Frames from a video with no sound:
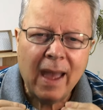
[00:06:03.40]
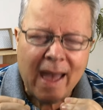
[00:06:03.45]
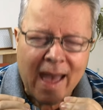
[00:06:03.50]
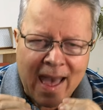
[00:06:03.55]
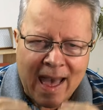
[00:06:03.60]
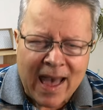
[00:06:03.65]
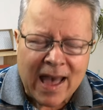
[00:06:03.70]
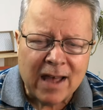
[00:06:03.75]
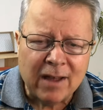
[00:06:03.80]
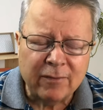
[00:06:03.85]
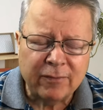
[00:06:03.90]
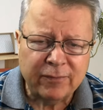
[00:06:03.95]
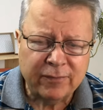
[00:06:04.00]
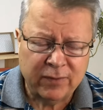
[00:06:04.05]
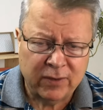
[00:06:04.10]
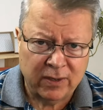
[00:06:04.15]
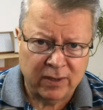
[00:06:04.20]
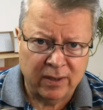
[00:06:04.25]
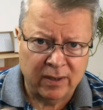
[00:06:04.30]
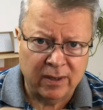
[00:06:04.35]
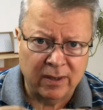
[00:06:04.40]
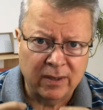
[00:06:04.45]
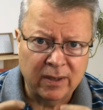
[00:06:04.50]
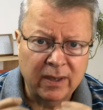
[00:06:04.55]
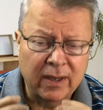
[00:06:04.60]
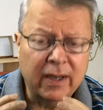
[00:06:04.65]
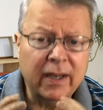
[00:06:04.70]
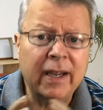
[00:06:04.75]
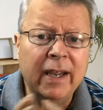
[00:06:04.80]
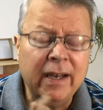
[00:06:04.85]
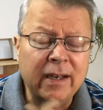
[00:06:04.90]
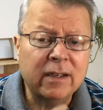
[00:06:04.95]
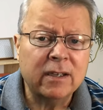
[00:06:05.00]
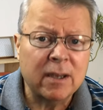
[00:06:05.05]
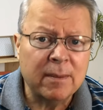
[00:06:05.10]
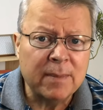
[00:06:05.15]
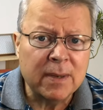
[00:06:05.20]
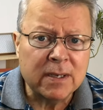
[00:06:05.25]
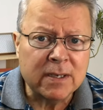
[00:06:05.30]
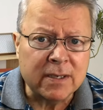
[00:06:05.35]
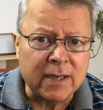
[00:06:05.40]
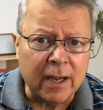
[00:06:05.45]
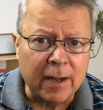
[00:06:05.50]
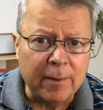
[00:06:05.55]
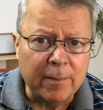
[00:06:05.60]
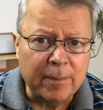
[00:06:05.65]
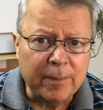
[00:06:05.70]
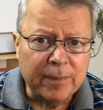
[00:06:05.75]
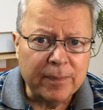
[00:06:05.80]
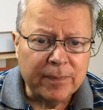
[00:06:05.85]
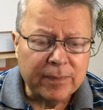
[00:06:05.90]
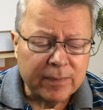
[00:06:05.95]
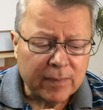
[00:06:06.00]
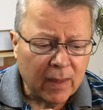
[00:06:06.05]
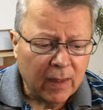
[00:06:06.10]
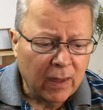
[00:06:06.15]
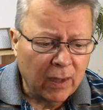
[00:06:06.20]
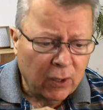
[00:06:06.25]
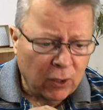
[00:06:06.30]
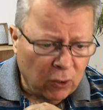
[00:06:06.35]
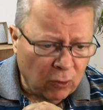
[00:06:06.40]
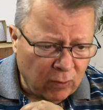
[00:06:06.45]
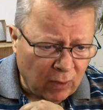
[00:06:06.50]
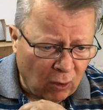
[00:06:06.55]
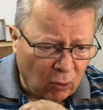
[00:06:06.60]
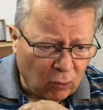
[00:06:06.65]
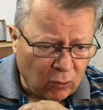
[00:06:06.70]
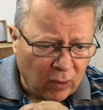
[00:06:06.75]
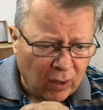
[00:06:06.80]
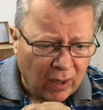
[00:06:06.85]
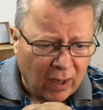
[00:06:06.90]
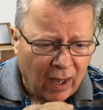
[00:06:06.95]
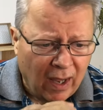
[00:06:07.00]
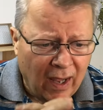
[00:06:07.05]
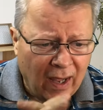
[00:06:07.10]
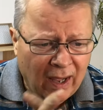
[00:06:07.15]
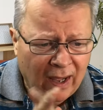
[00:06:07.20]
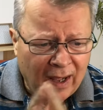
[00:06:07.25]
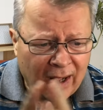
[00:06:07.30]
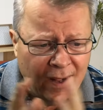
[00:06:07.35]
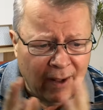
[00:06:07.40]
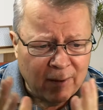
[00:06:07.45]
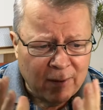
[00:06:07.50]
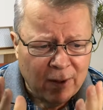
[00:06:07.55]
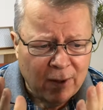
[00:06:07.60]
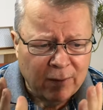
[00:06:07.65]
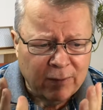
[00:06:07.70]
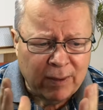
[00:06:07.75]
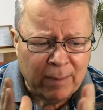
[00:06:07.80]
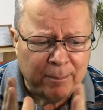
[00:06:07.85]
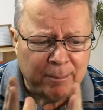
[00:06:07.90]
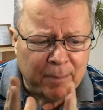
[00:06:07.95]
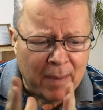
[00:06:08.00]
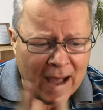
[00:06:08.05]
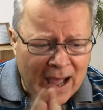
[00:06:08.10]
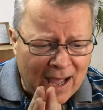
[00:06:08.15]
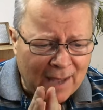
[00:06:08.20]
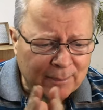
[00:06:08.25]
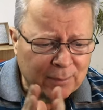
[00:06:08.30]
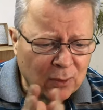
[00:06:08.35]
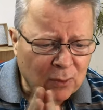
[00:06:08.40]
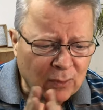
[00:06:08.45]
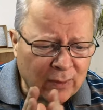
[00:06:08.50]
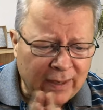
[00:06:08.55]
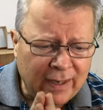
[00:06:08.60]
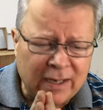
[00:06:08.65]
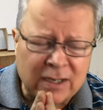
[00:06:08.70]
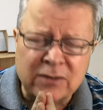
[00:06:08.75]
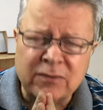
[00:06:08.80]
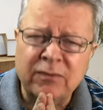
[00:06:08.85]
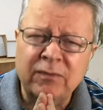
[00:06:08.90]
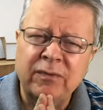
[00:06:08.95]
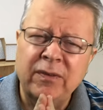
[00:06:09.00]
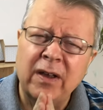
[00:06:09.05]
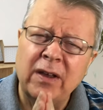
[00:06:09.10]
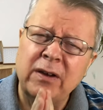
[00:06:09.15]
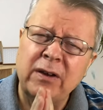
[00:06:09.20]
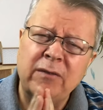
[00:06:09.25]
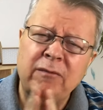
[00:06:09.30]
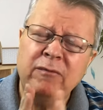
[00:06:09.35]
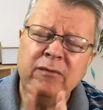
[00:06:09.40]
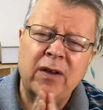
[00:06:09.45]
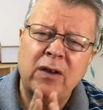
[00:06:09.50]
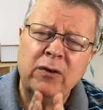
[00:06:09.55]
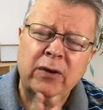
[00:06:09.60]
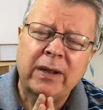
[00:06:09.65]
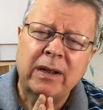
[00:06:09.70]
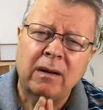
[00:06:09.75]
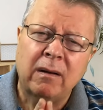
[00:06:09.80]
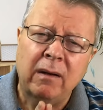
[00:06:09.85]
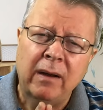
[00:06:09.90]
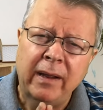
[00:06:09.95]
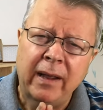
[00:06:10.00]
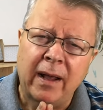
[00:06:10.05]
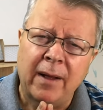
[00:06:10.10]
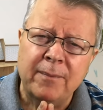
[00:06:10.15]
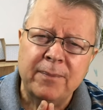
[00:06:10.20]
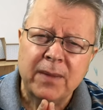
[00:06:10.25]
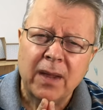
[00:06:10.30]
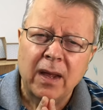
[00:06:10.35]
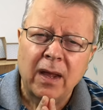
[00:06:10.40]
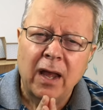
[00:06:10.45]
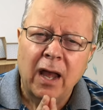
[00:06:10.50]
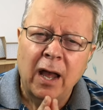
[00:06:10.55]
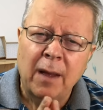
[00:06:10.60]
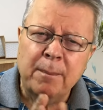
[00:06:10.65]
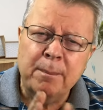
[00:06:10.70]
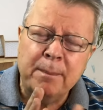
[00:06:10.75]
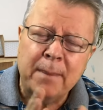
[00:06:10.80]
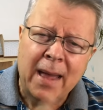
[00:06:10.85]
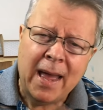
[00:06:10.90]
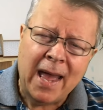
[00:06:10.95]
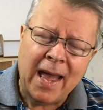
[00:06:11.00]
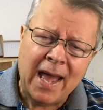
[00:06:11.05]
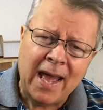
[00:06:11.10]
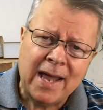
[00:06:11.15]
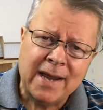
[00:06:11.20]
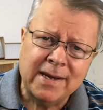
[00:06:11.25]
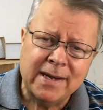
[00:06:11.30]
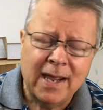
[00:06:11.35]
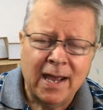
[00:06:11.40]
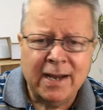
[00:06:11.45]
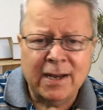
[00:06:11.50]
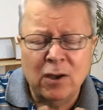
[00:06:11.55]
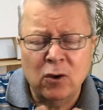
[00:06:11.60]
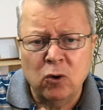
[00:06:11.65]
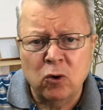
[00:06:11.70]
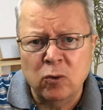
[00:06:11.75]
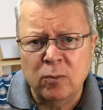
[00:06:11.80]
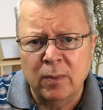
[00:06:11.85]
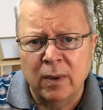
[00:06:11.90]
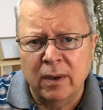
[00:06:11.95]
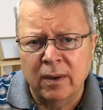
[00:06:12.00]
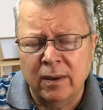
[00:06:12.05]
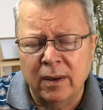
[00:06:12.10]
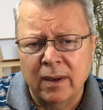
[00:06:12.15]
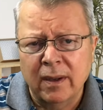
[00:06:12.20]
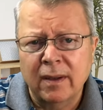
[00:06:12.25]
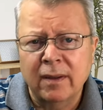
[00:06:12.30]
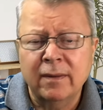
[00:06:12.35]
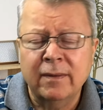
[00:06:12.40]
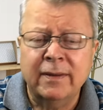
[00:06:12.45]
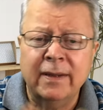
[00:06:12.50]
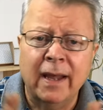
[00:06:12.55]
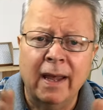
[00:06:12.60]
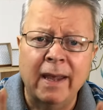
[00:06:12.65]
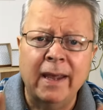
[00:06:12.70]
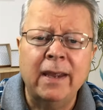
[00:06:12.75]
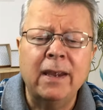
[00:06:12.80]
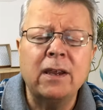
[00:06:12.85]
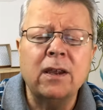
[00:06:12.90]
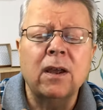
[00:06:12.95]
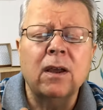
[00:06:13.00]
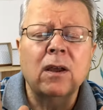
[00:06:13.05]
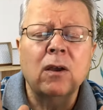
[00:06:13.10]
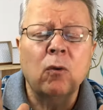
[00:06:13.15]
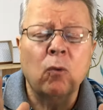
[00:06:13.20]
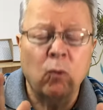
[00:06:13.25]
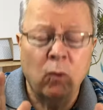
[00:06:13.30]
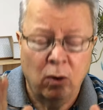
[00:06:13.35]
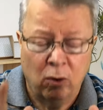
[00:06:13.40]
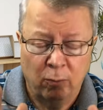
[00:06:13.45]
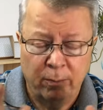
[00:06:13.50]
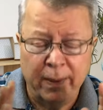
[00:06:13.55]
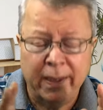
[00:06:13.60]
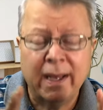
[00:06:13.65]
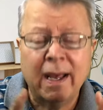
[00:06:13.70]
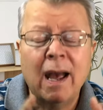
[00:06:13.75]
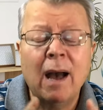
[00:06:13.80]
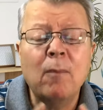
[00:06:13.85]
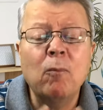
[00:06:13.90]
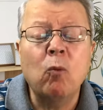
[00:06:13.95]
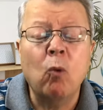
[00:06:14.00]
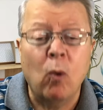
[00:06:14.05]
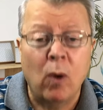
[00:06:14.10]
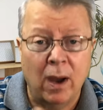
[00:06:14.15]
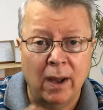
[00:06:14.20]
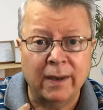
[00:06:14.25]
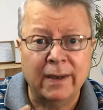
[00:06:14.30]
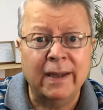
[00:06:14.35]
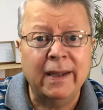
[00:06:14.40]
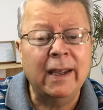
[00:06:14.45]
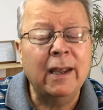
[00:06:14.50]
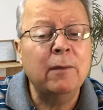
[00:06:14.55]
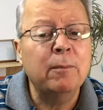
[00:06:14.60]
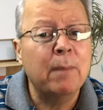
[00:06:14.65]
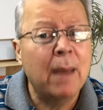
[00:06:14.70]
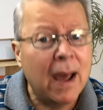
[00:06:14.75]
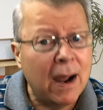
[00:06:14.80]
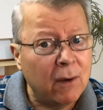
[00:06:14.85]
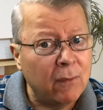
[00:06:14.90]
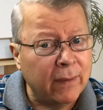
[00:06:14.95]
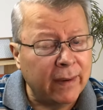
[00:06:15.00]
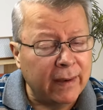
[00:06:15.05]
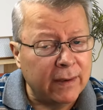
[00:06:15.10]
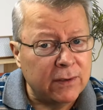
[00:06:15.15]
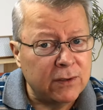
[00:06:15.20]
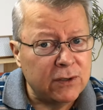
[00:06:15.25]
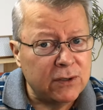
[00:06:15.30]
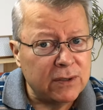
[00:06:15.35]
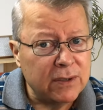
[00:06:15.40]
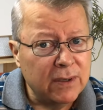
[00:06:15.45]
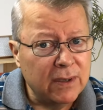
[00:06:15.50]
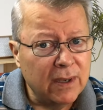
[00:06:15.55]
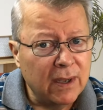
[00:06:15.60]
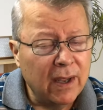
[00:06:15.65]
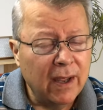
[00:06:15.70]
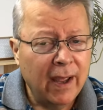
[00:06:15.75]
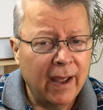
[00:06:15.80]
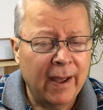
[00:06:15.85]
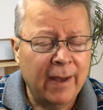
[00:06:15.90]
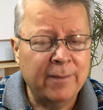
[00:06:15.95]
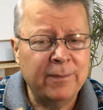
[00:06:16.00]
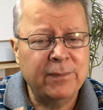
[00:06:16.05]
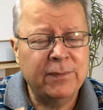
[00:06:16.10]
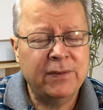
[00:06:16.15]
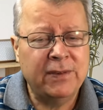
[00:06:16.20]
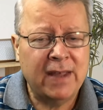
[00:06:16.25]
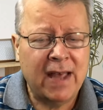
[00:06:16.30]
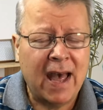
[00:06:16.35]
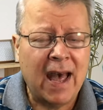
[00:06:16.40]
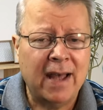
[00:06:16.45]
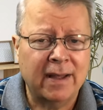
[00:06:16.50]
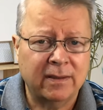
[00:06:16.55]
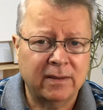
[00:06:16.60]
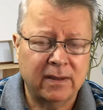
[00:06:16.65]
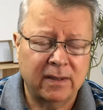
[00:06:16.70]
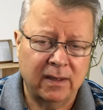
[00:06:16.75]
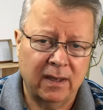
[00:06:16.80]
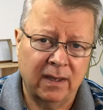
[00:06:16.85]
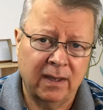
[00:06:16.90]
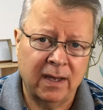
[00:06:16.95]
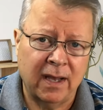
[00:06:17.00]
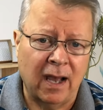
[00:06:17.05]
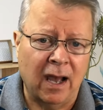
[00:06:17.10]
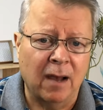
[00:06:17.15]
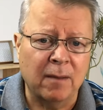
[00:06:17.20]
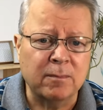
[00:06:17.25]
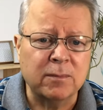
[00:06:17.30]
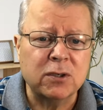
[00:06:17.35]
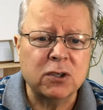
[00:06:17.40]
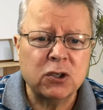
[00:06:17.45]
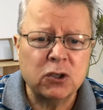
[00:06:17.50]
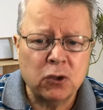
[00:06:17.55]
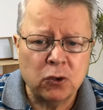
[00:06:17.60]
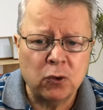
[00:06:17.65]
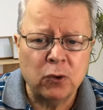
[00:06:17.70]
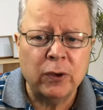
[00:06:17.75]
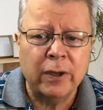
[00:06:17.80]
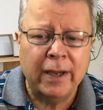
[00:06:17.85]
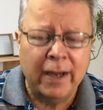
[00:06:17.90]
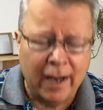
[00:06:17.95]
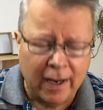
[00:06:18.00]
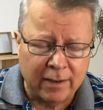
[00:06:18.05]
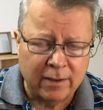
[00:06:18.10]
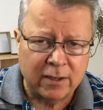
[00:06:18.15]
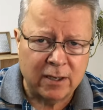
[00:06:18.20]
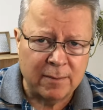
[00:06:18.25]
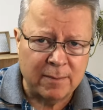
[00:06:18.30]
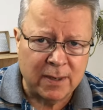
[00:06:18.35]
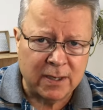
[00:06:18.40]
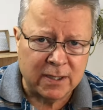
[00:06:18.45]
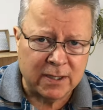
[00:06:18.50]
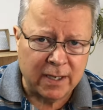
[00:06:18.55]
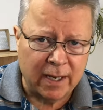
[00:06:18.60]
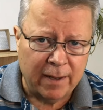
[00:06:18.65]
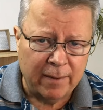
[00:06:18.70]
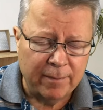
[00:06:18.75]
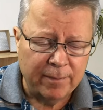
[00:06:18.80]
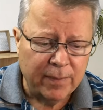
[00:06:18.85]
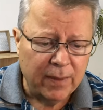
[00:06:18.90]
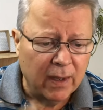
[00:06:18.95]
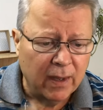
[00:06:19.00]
after intimacy. You know, the Bible is very, very clear. A man and a woman, they will become one in marriage. And that comes through intimacy.